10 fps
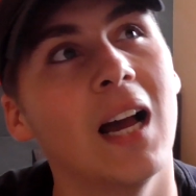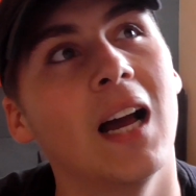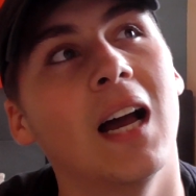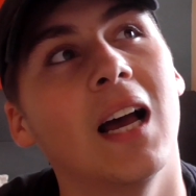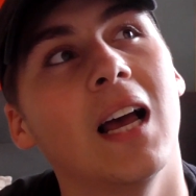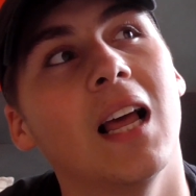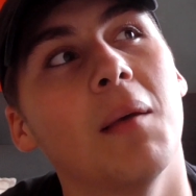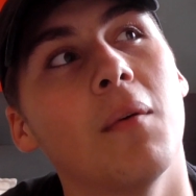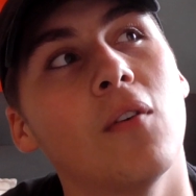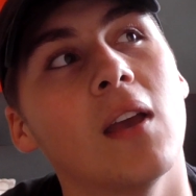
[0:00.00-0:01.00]

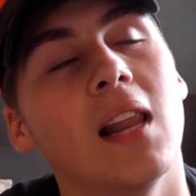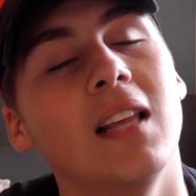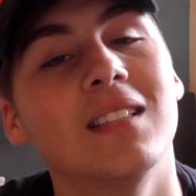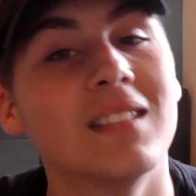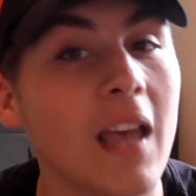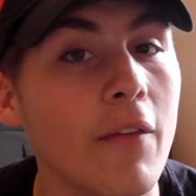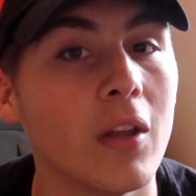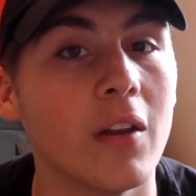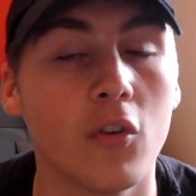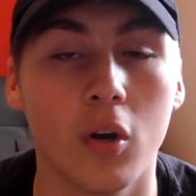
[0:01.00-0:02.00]
let me think, at least
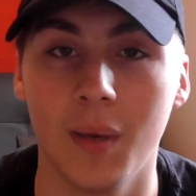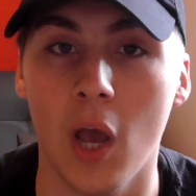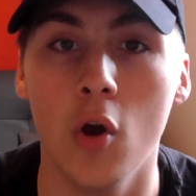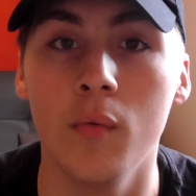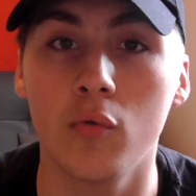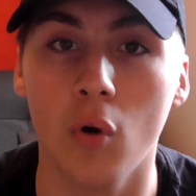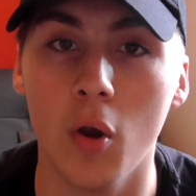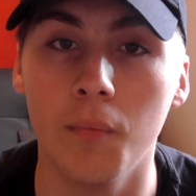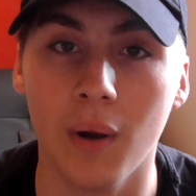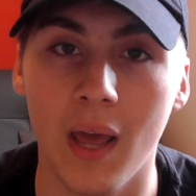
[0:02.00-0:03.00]
7 have got to be
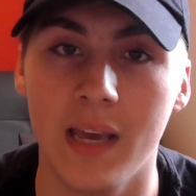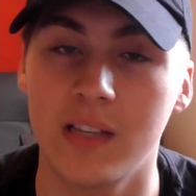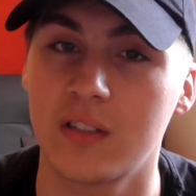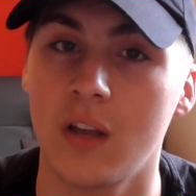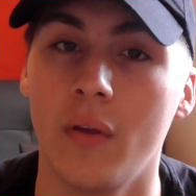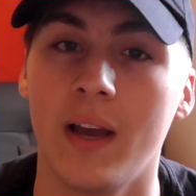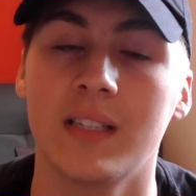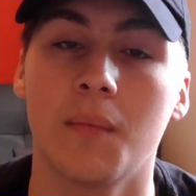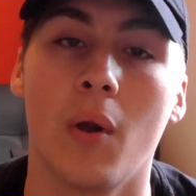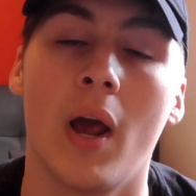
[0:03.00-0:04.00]
homegrown players. So that
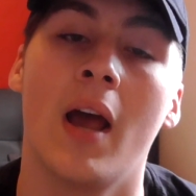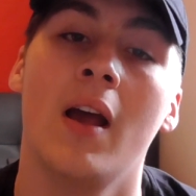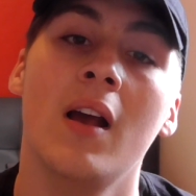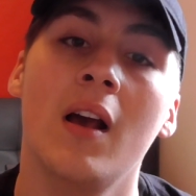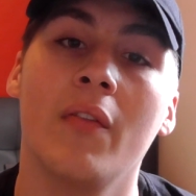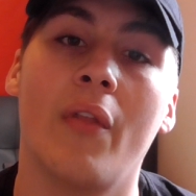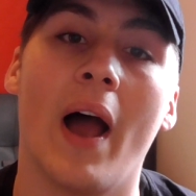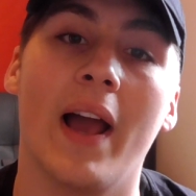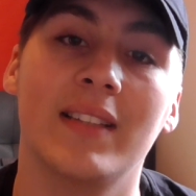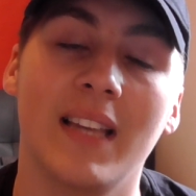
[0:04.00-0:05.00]
is a player
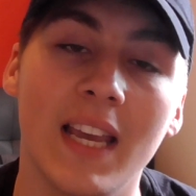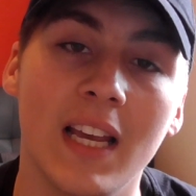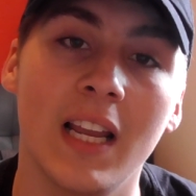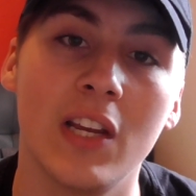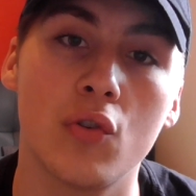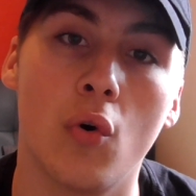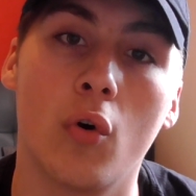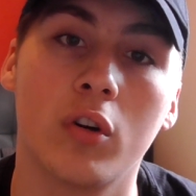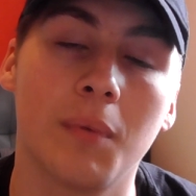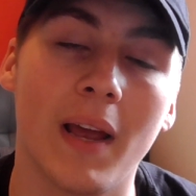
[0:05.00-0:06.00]
that is English
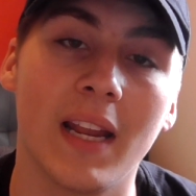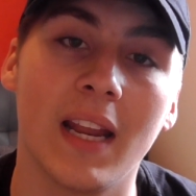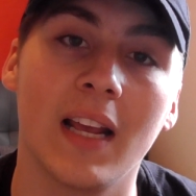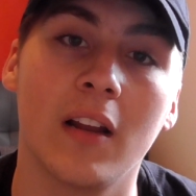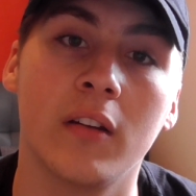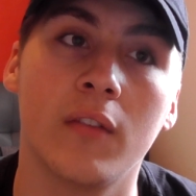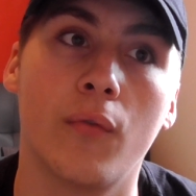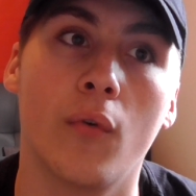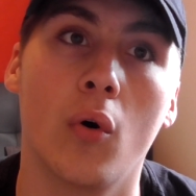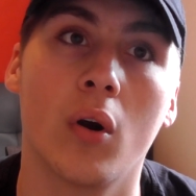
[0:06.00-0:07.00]
or has played in England
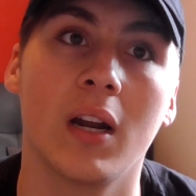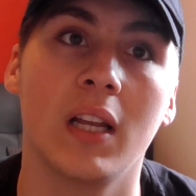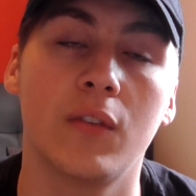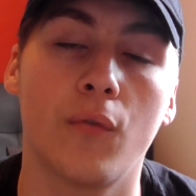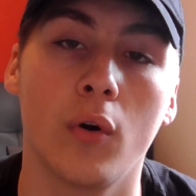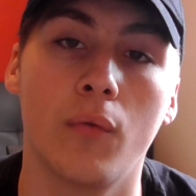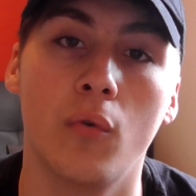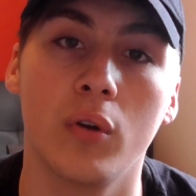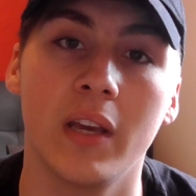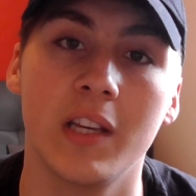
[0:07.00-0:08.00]
for at least 3 or
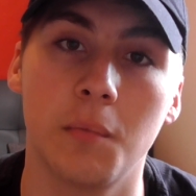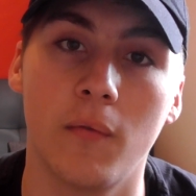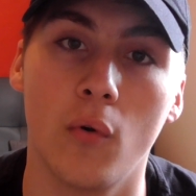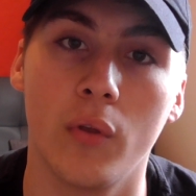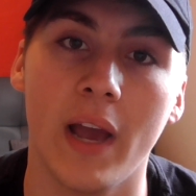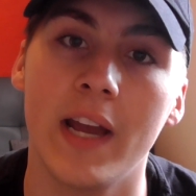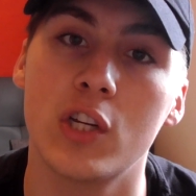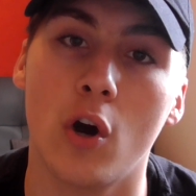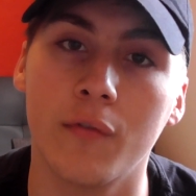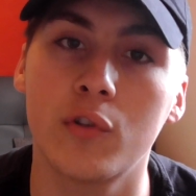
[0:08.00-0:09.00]
4 years before the
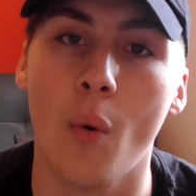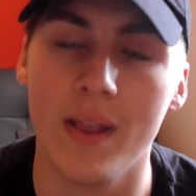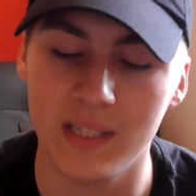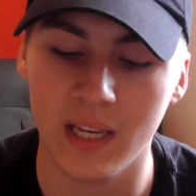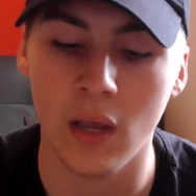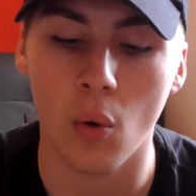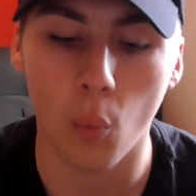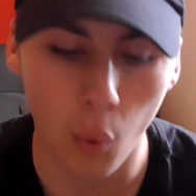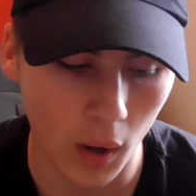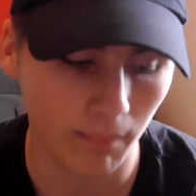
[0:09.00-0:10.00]
age of
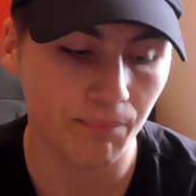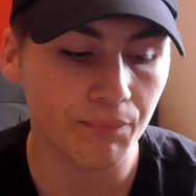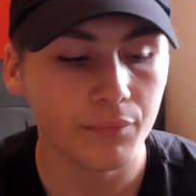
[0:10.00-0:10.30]
21.